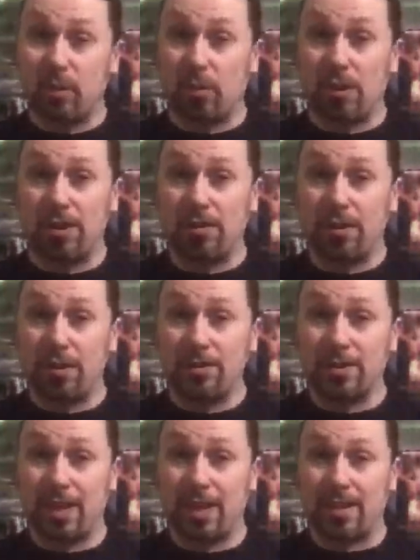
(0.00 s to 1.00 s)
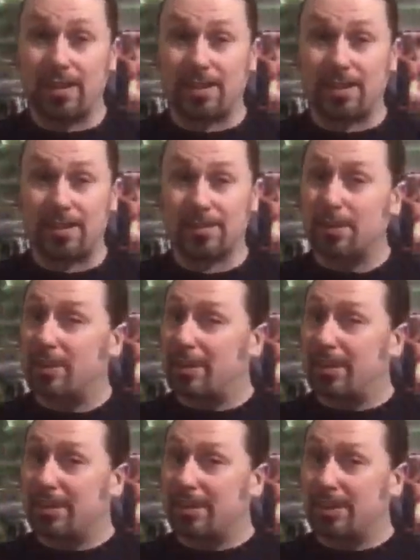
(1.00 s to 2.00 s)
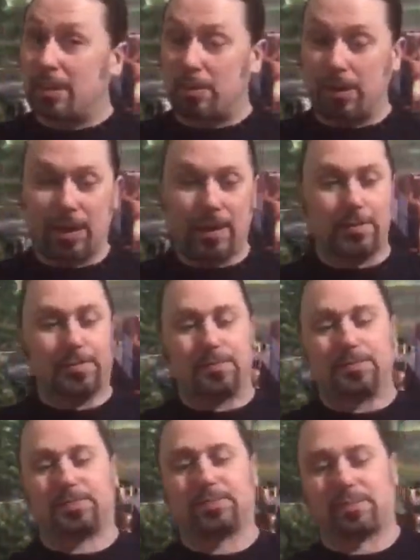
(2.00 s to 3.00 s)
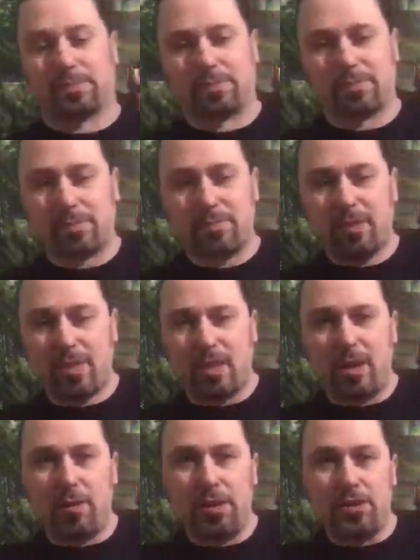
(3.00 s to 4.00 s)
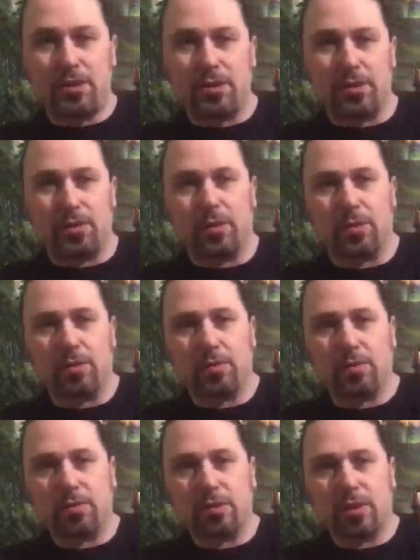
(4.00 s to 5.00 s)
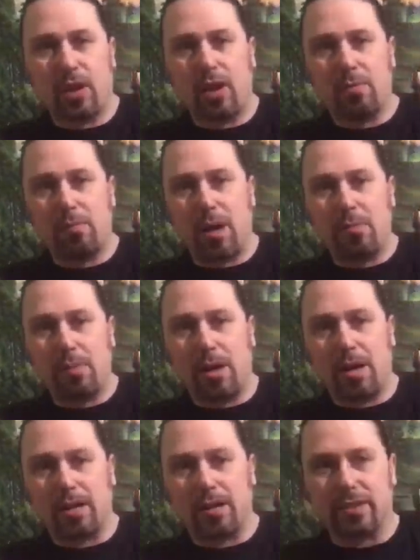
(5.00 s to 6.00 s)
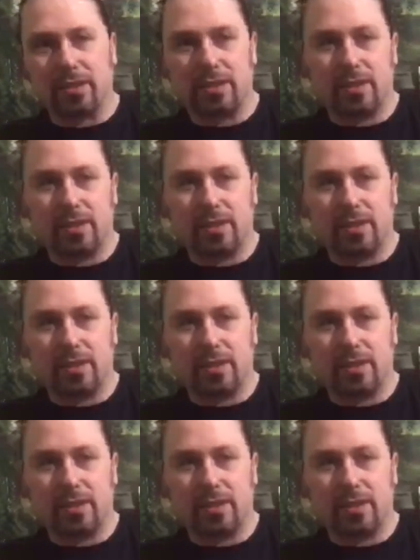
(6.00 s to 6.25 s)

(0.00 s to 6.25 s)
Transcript: One of those days. But I went to calm my mind